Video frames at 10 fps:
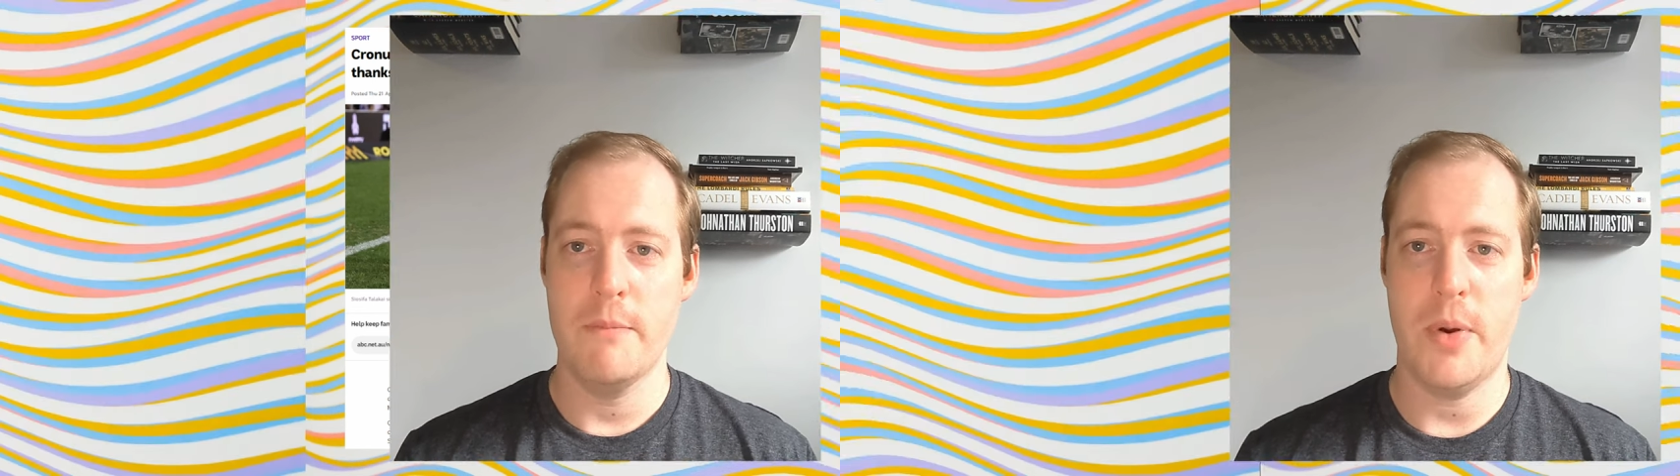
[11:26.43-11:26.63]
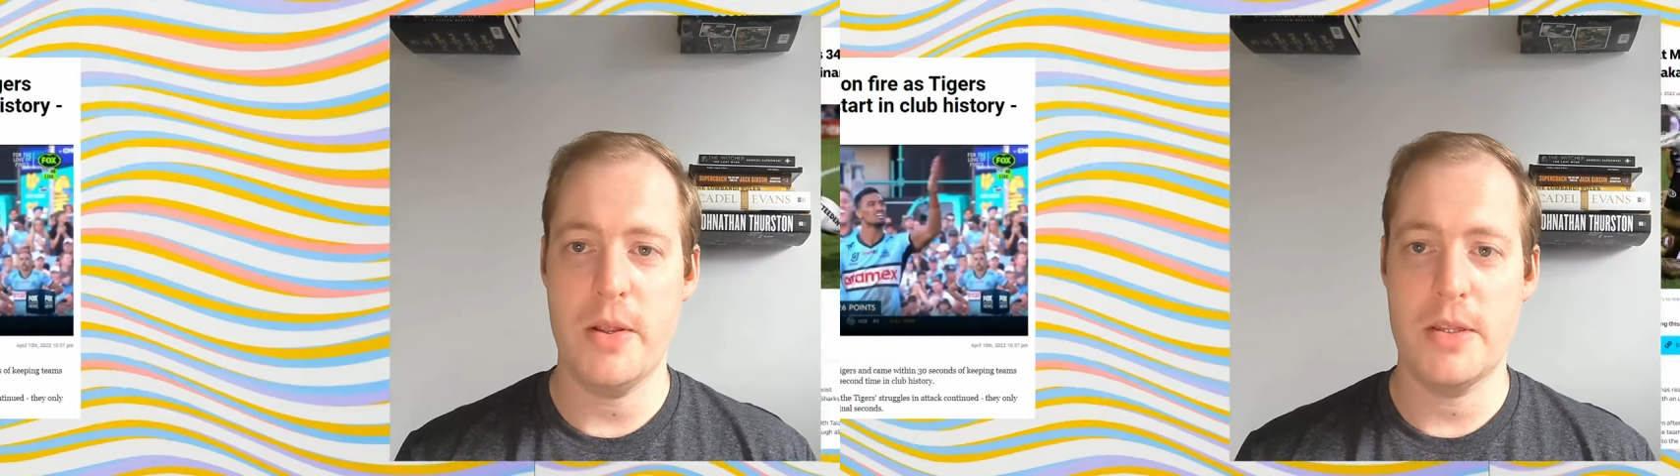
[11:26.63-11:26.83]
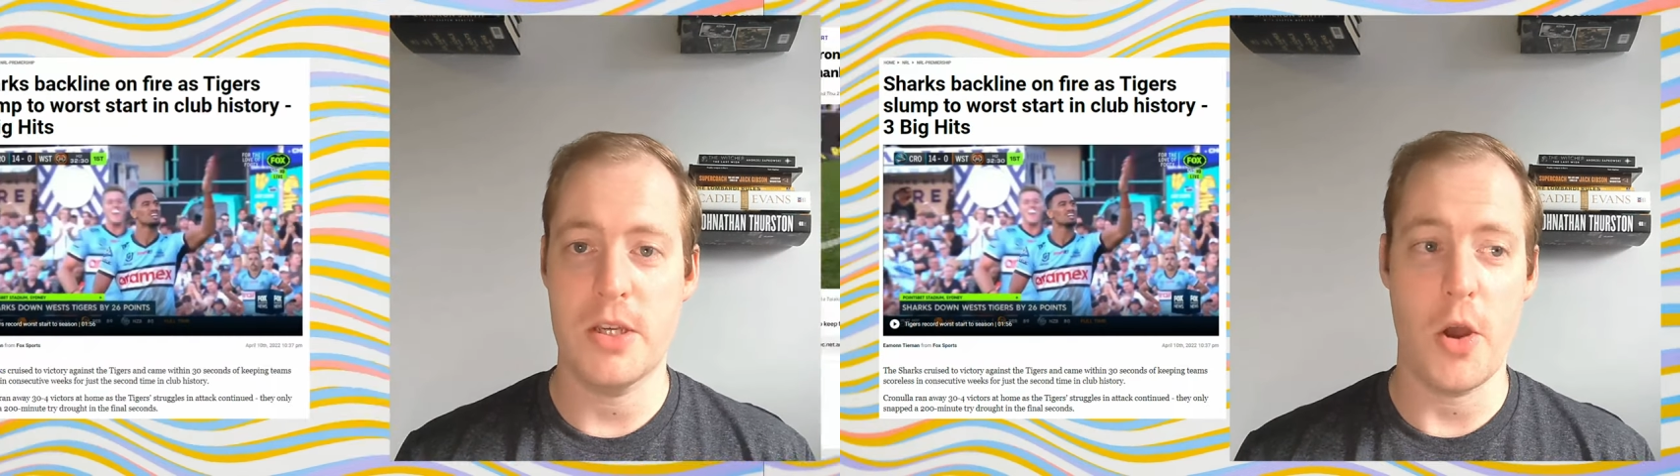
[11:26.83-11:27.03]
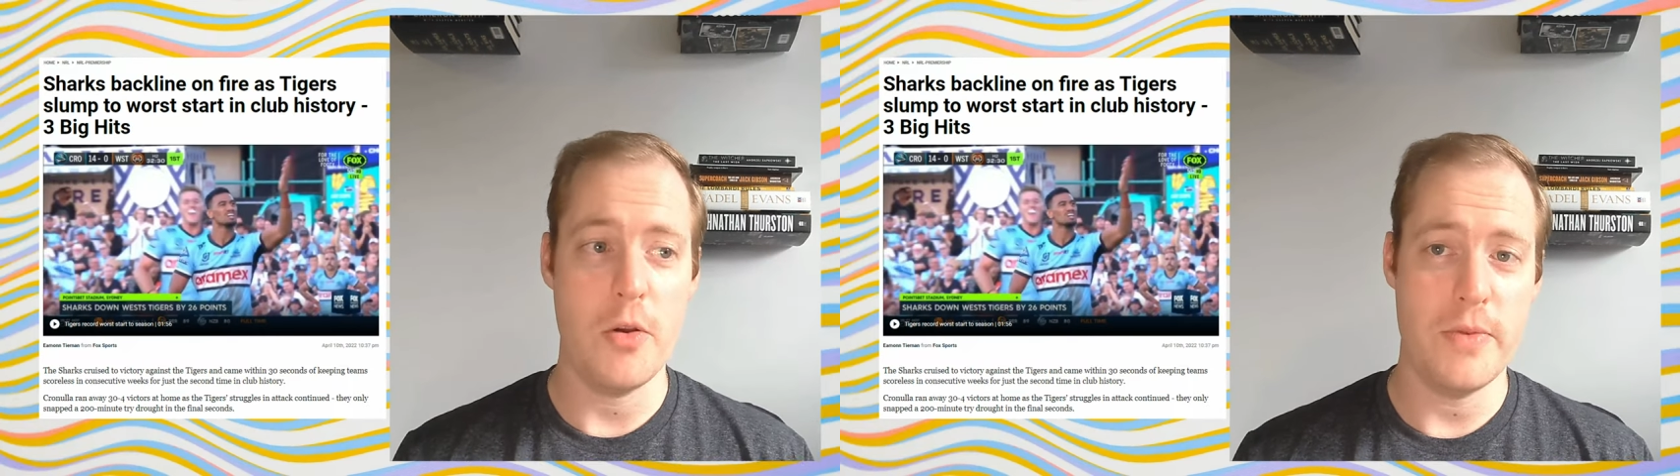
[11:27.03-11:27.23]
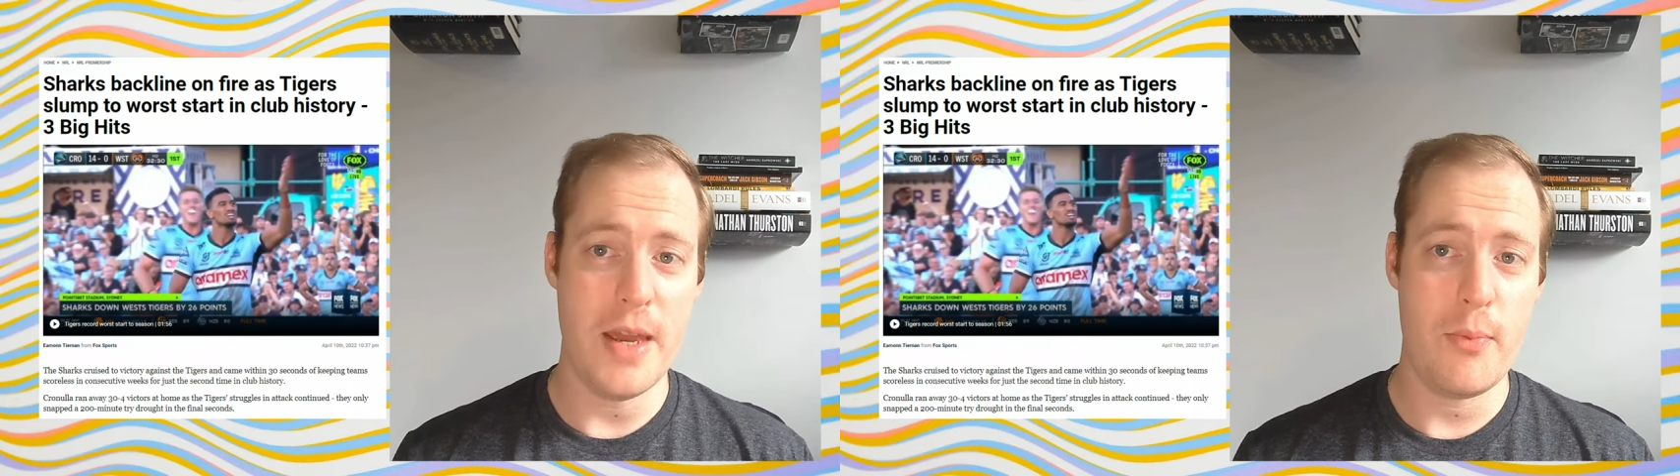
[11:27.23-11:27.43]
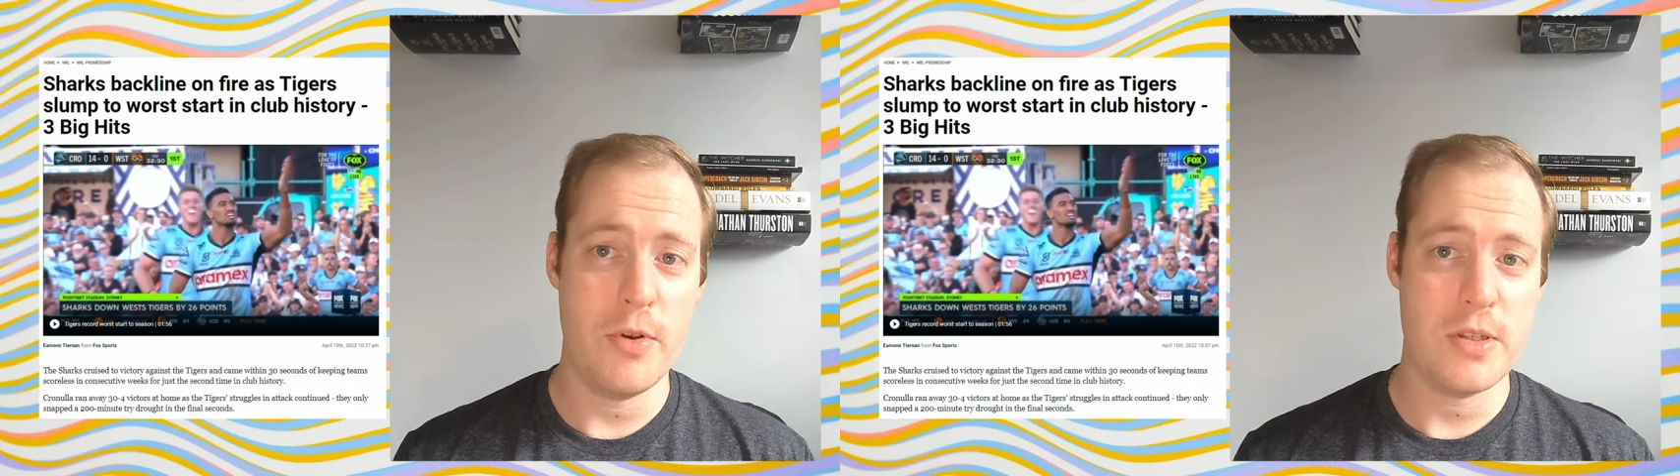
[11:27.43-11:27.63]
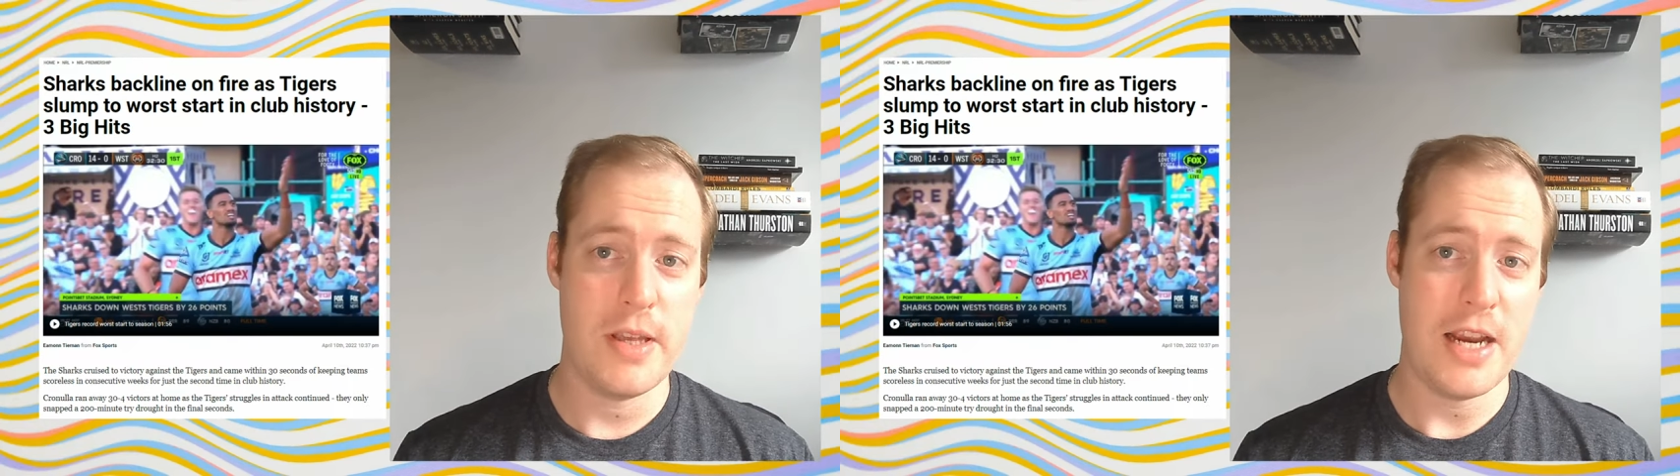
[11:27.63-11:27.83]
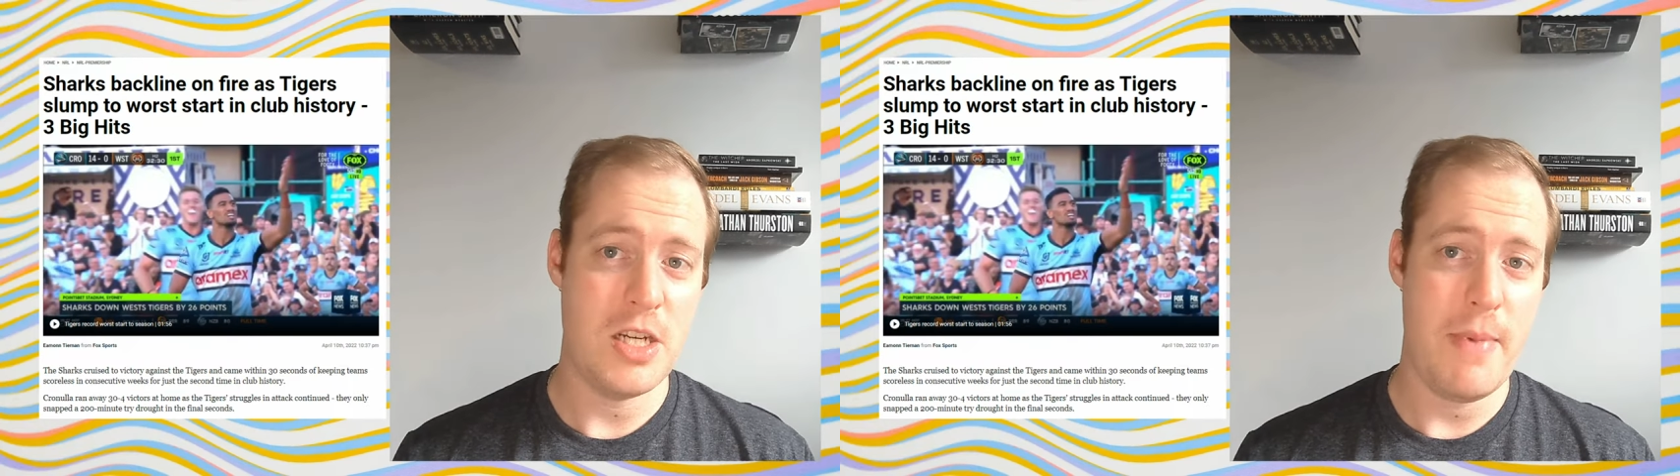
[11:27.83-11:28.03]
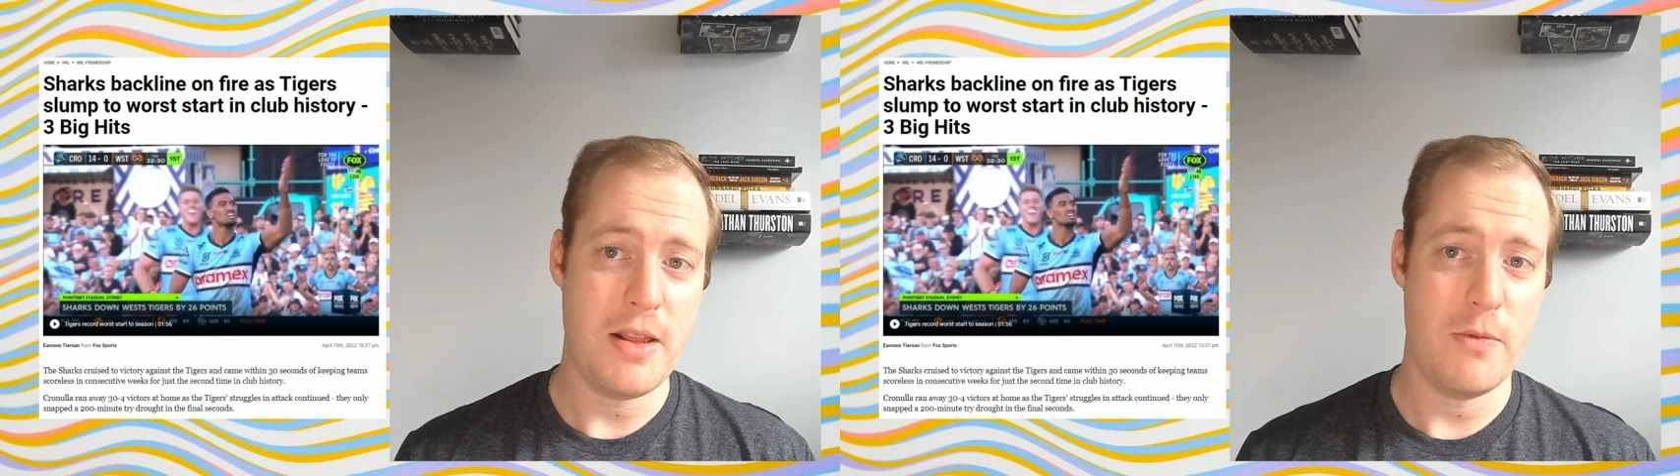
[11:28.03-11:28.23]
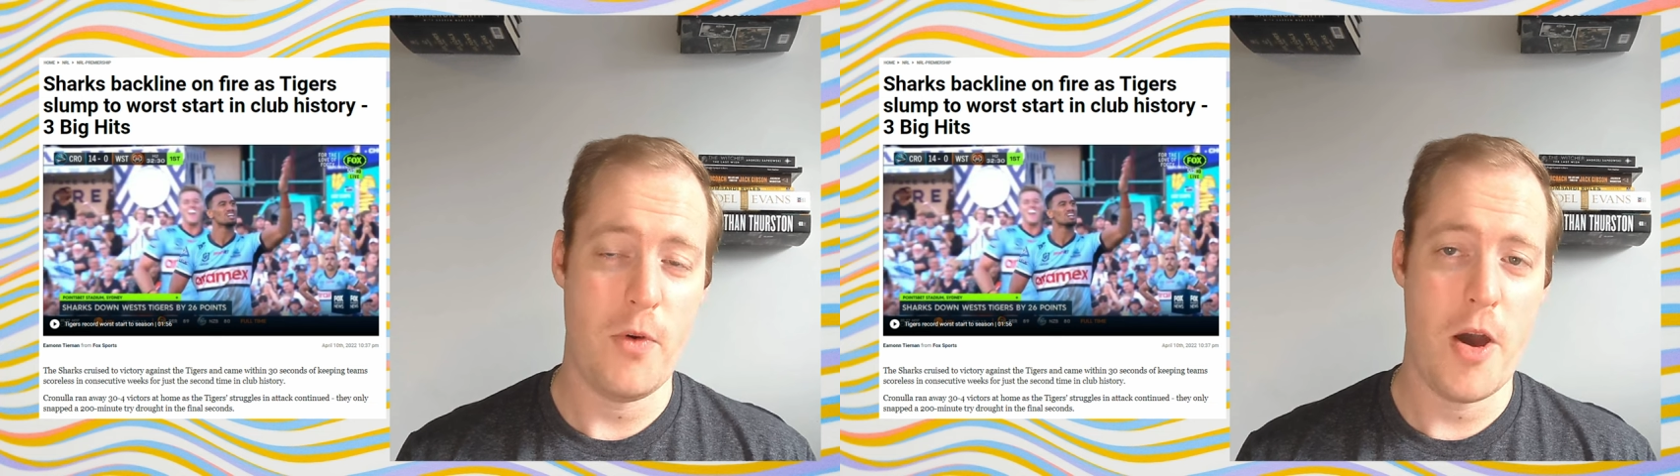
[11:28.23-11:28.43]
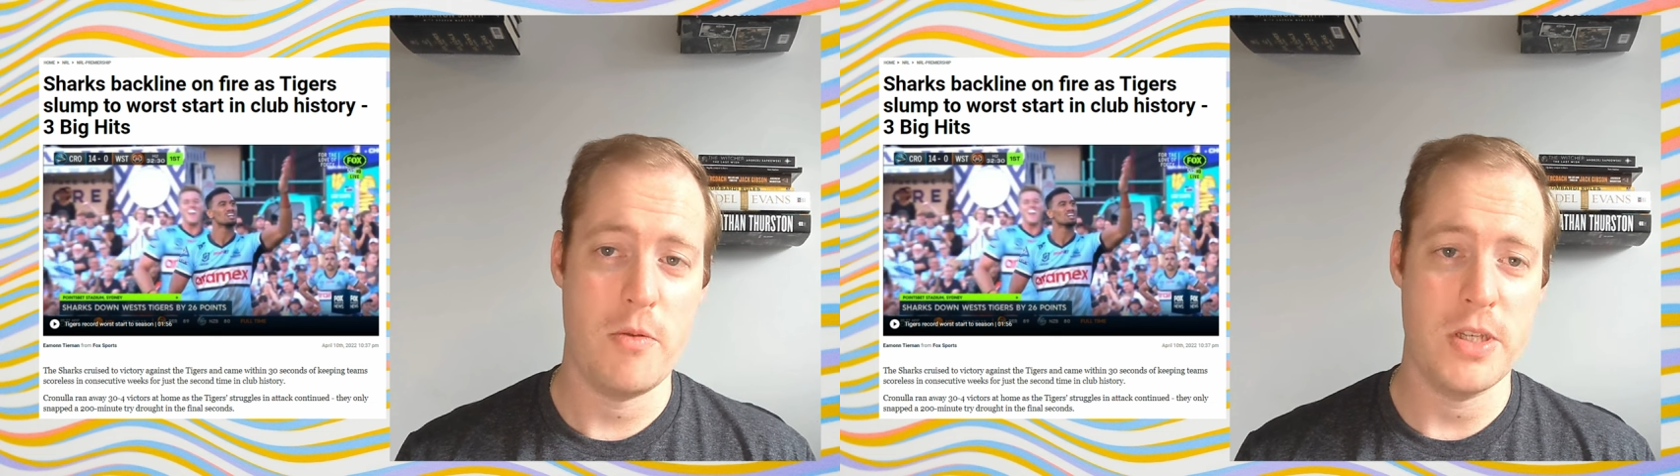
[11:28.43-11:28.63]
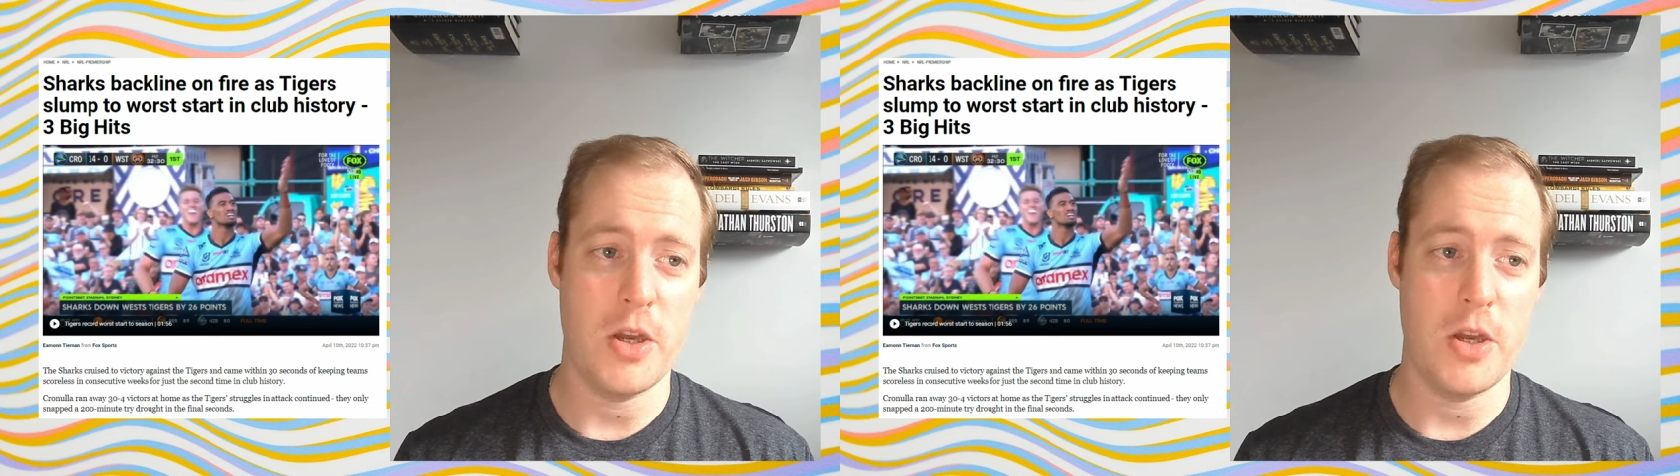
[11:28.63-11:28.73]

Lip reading: But to go deeper, to actually make the finals